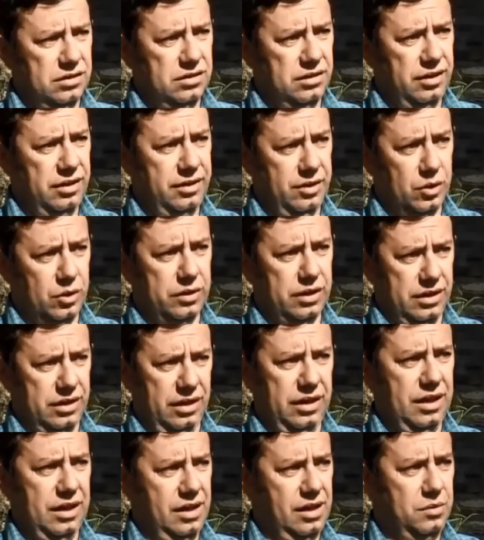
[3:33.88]
thought that
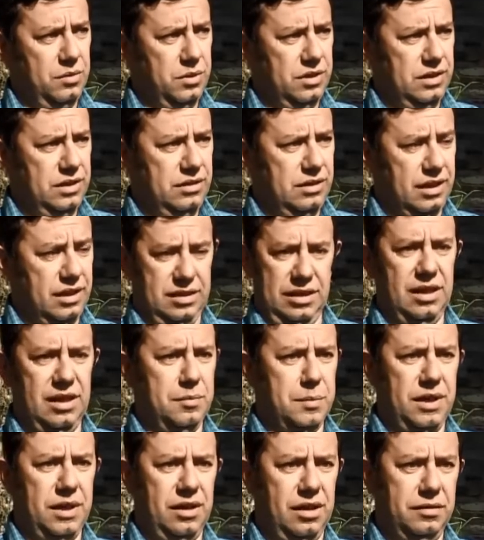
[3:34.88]
I had was that's the end
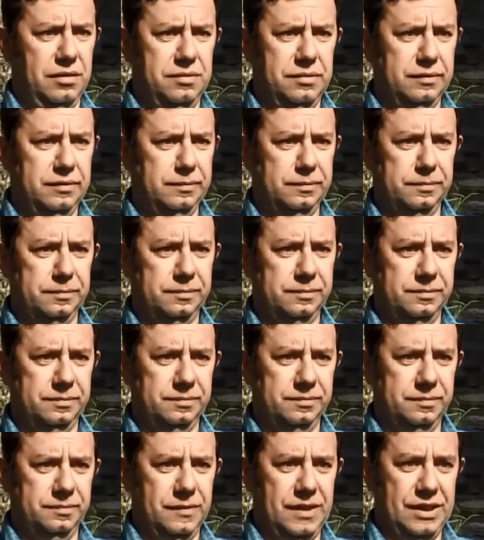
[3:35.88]
of my life.
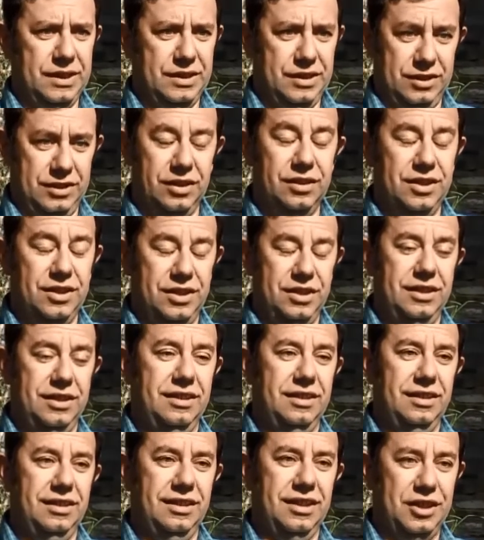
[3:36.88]
It's such
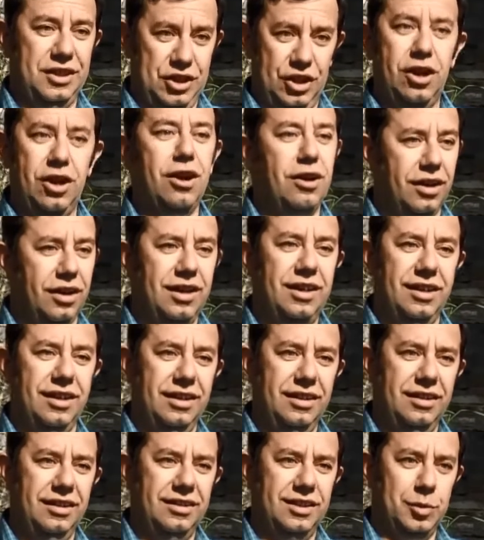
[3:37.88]
a shock
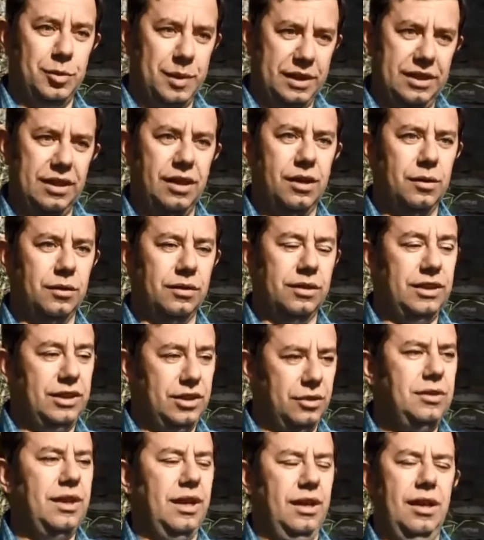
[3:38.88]
to be told that
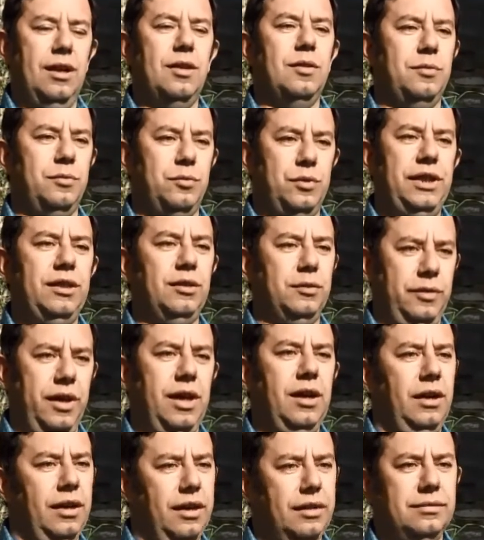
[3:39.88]
you now have renal
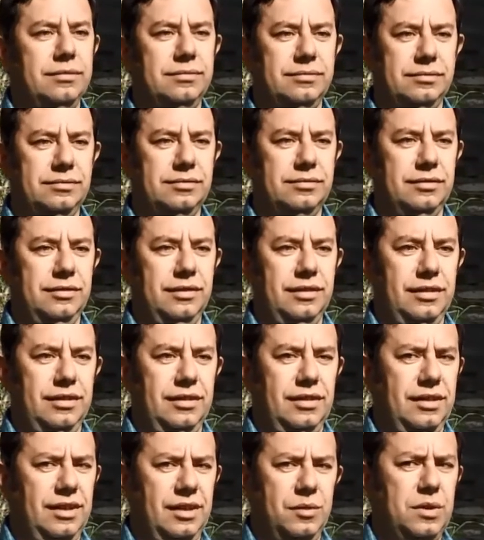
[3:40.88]
failure.
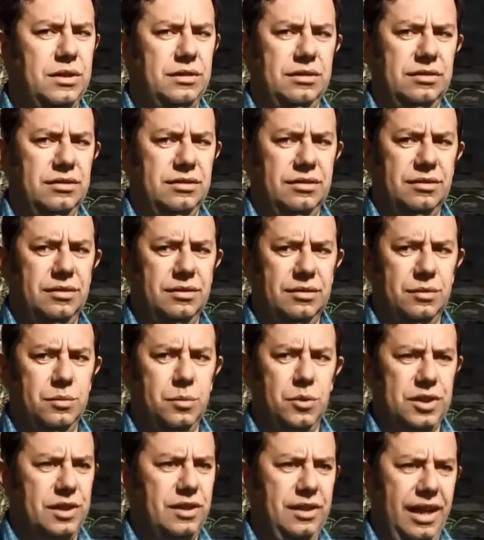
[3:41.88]
I think, well,
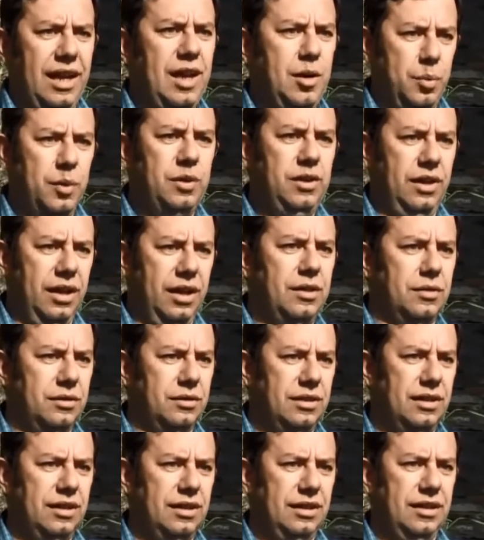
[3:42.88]
what's going to happen now?
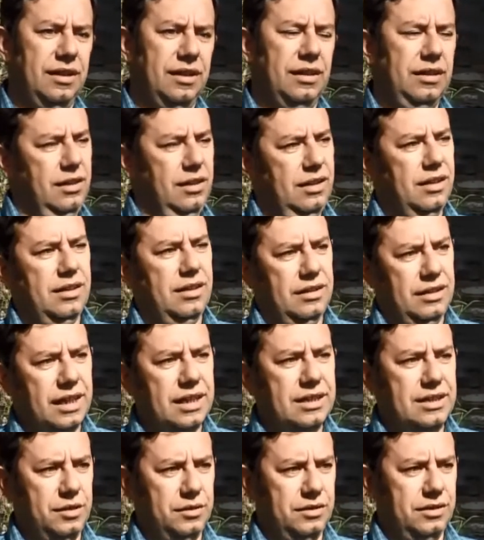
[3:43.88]

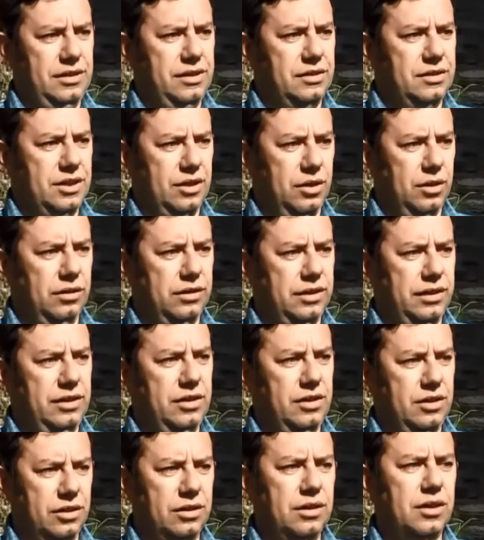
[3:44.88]
Yes, you're told that
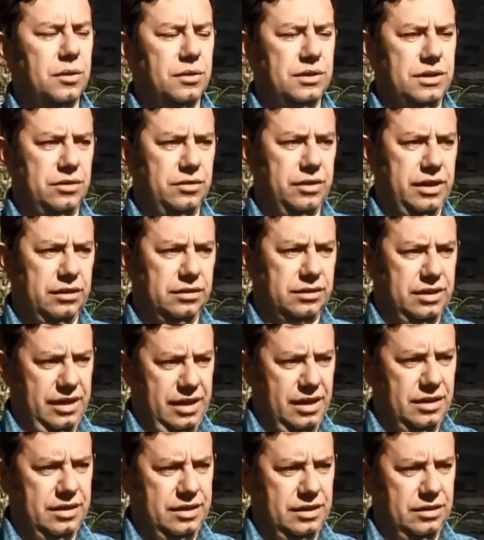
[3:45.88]
you could go on to renal
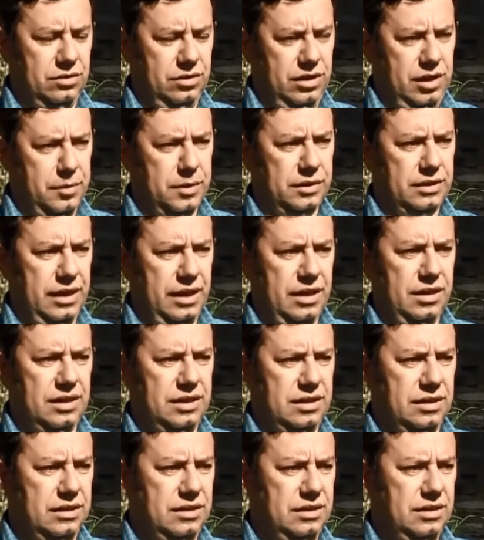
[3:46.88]
dialysis or
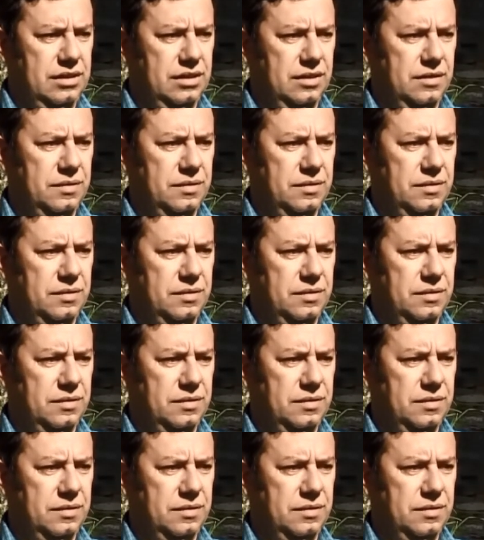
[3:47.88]
haemodialysis,